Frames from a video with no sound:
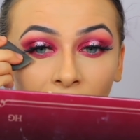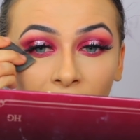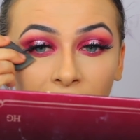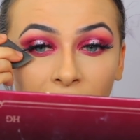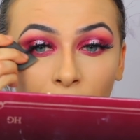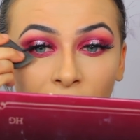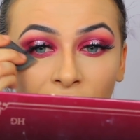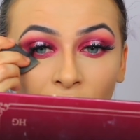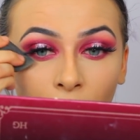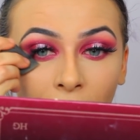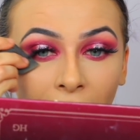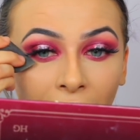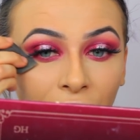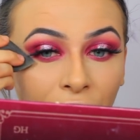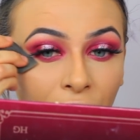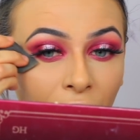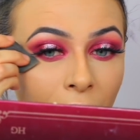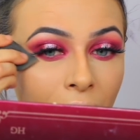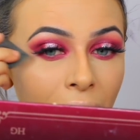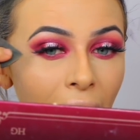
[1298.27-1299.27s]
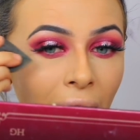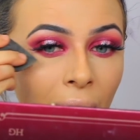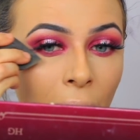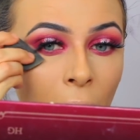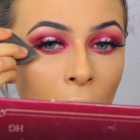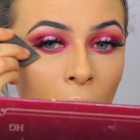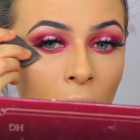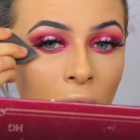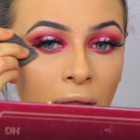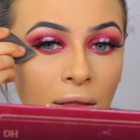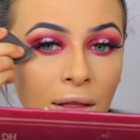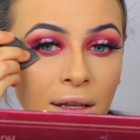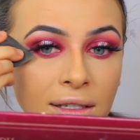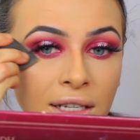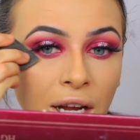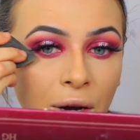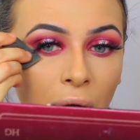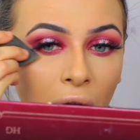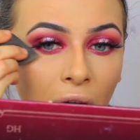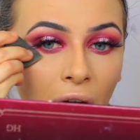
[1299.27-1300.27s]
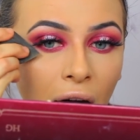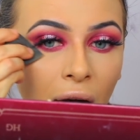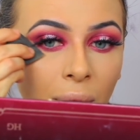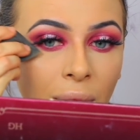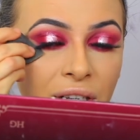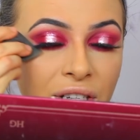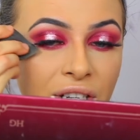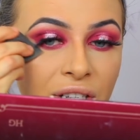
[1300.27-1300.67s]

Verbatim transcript: I know we've got powder on, but there's no harm